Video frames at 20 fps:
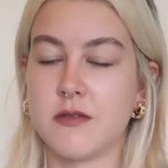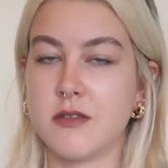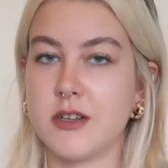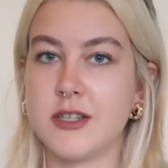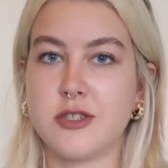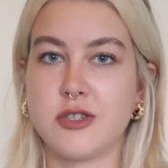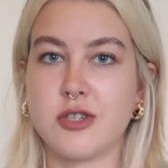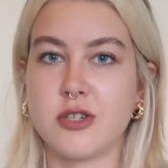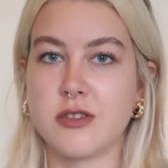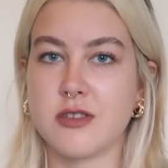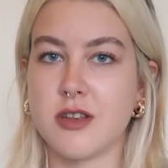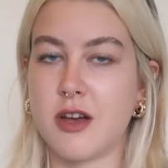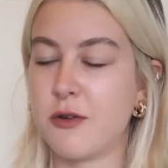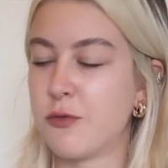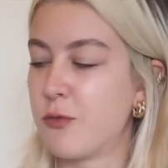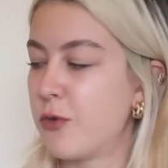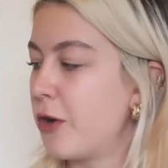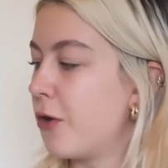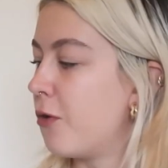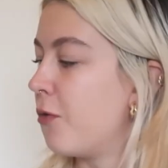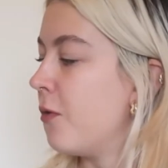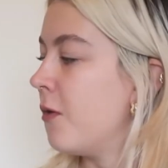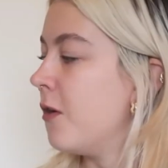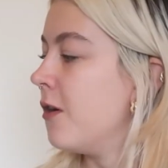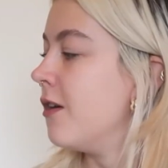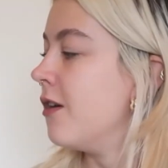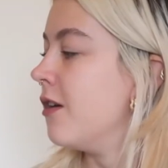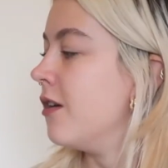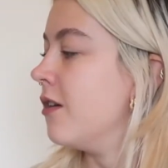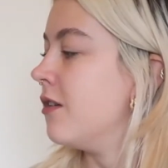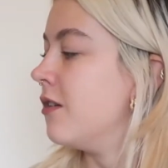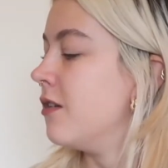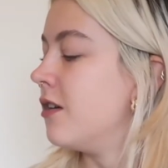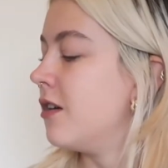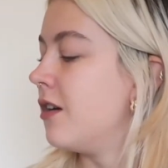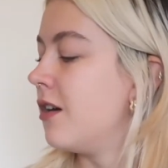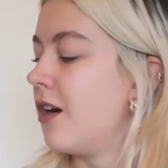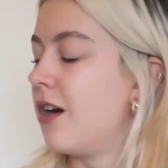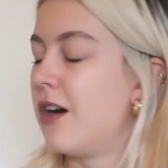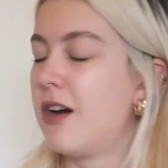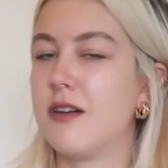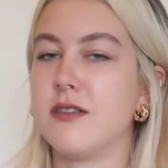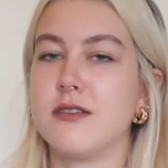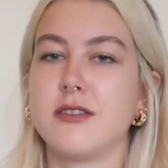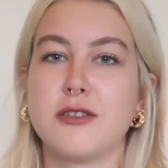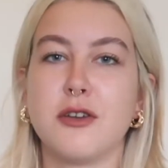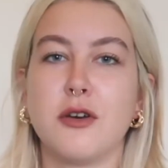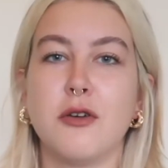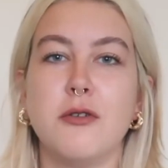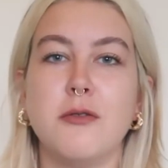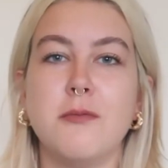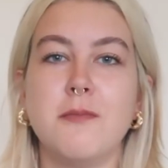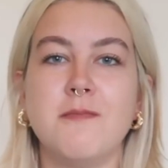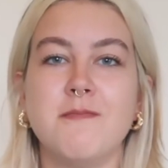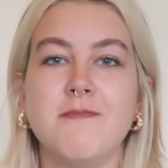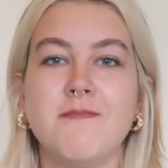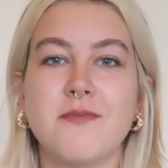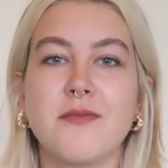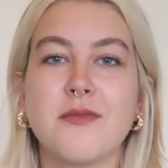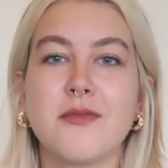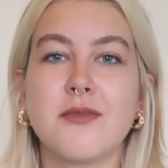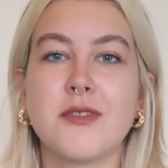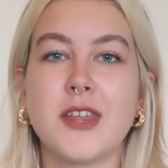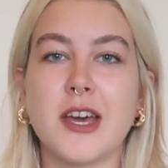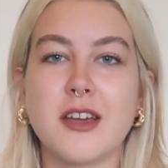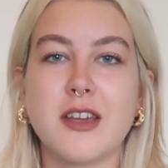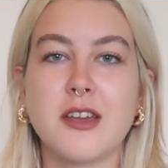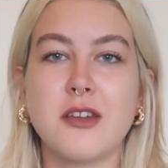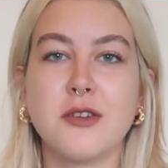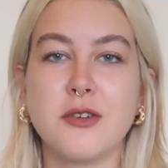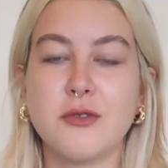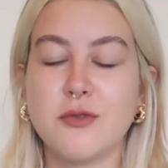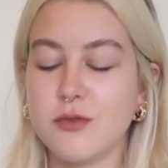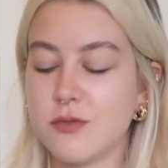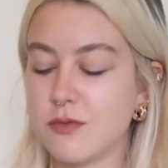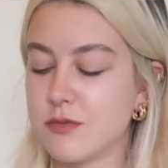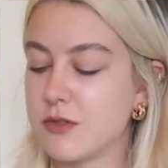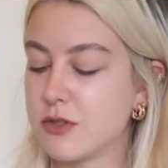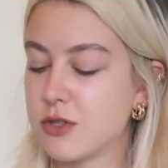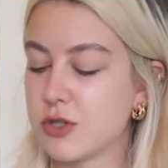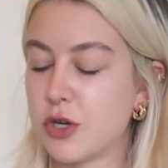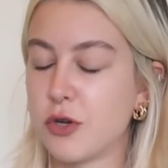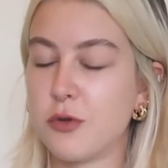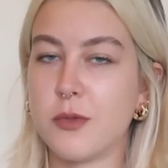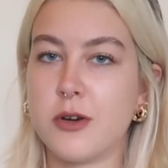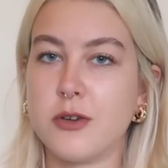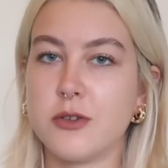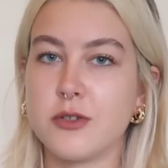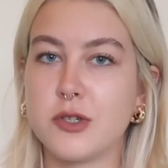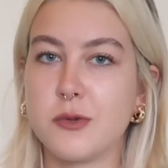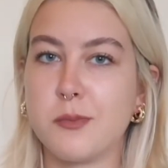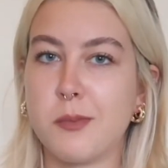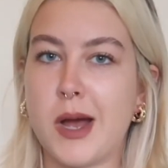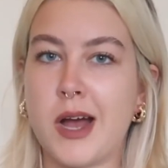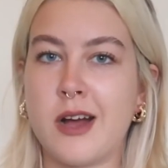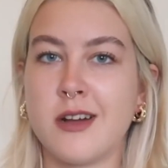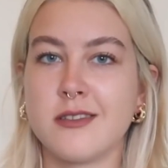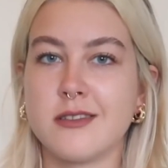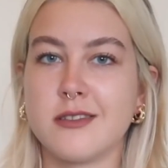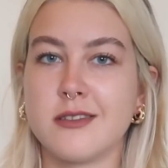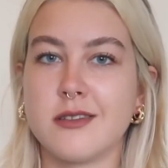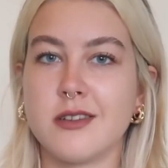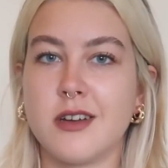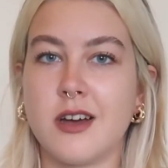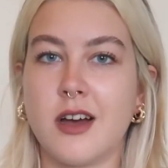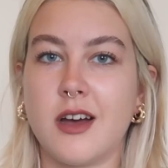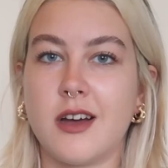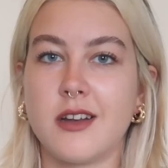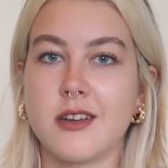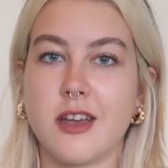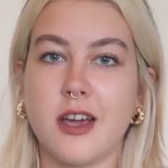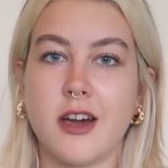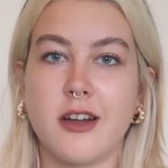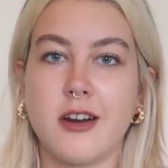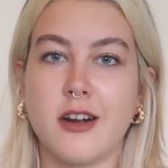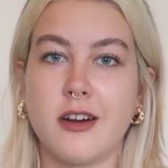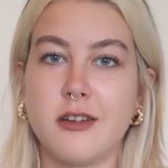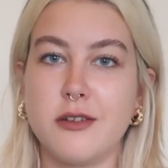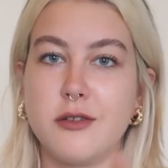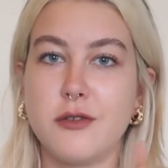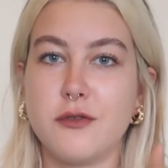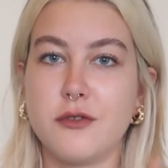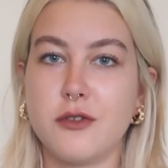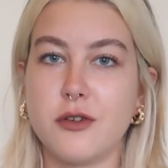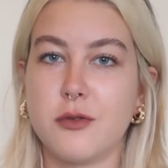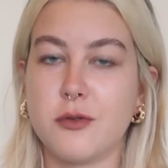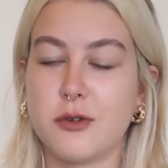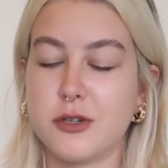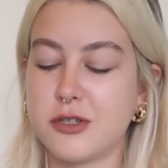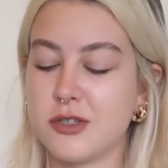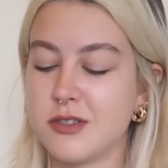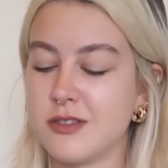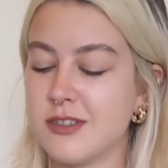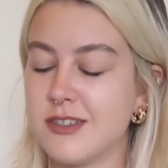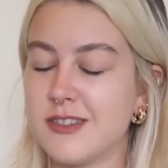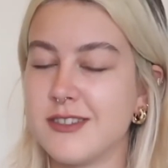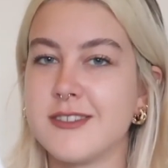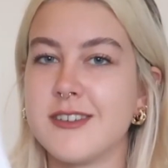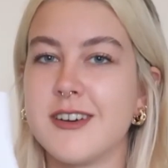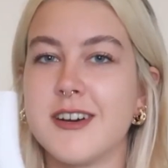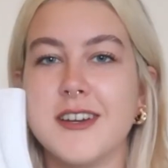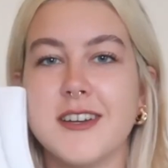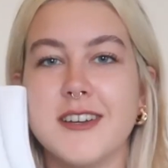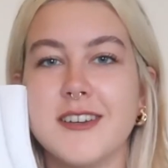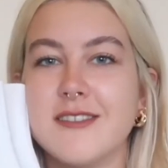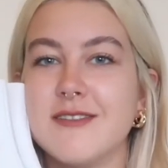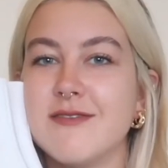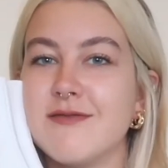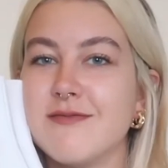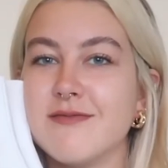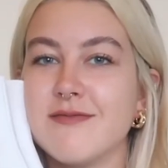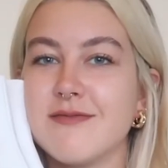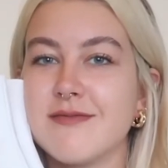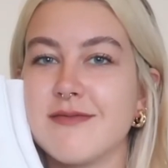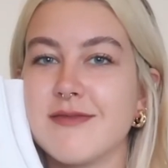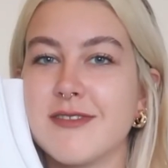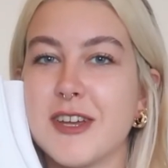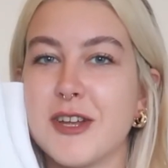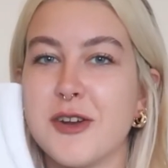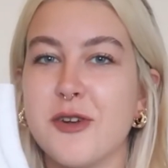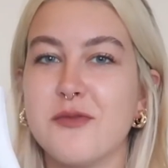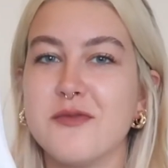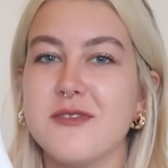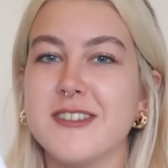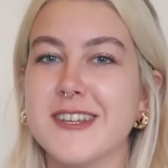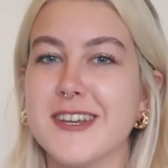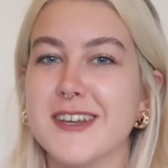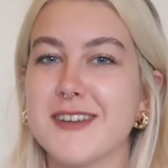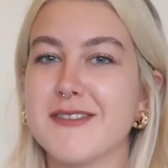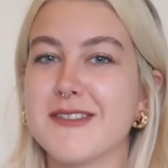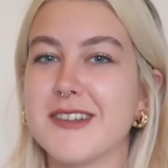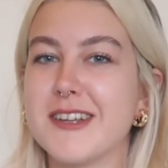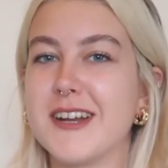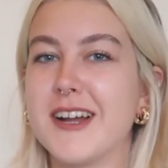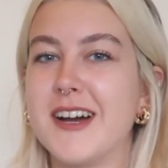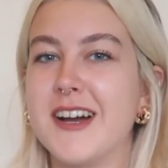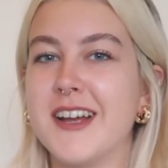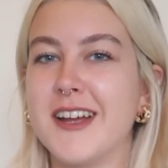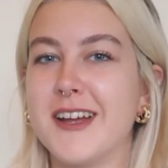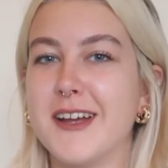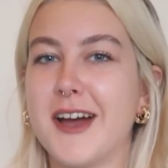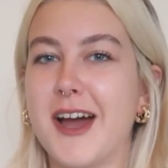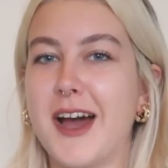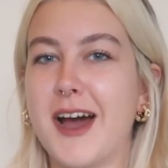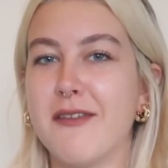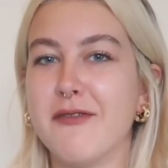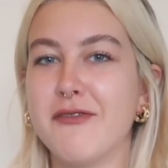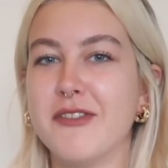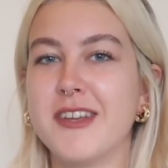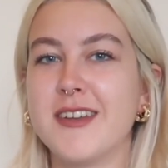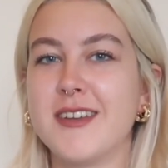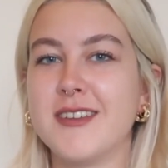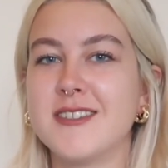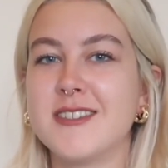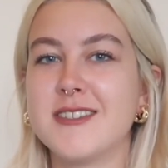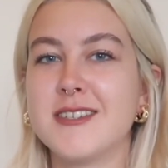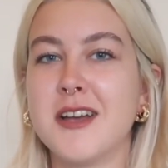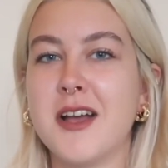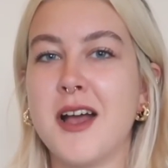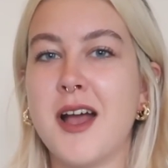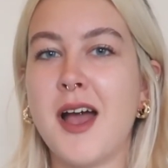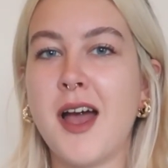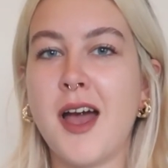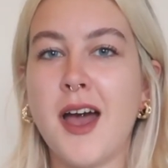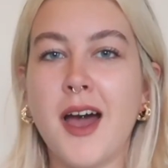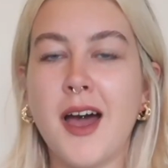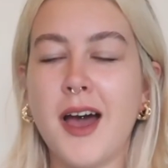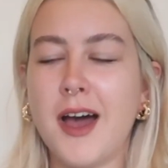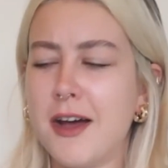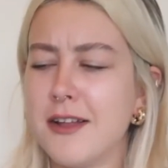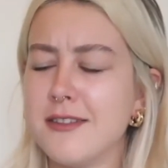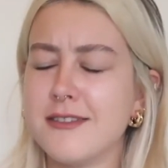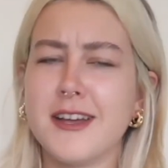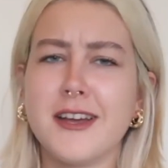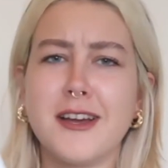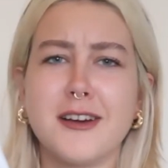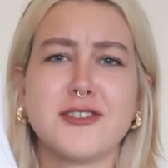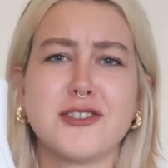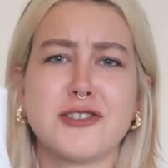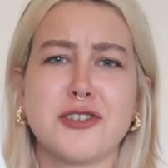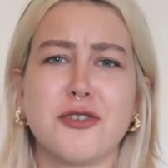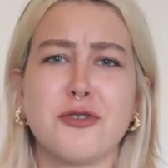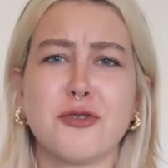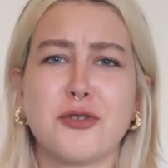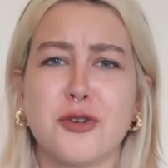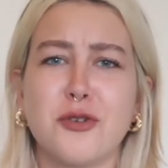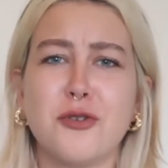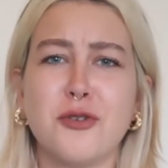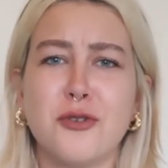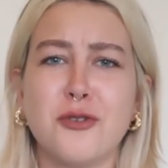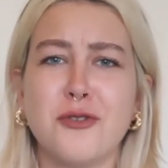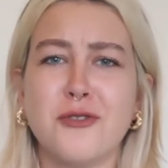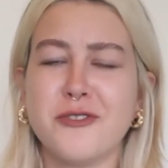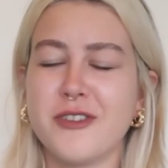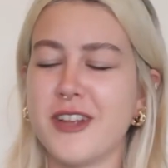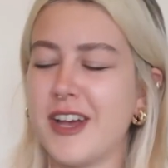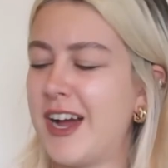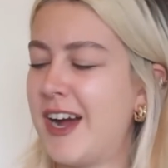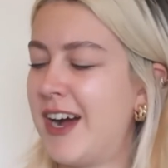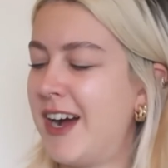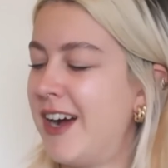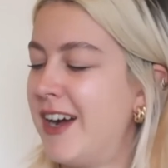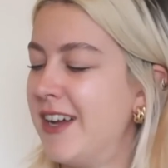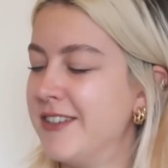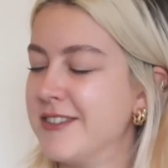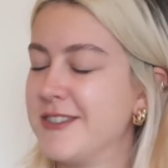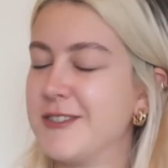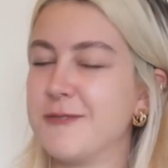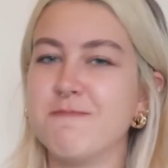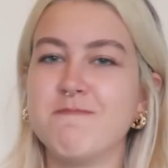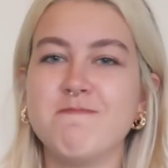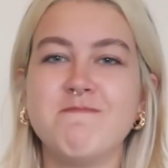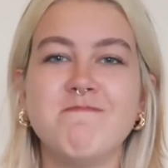It's just unreal. So thank you so much, Matt and Kara, if you're watching this. I cannot believe that I have these, and they are so cool, and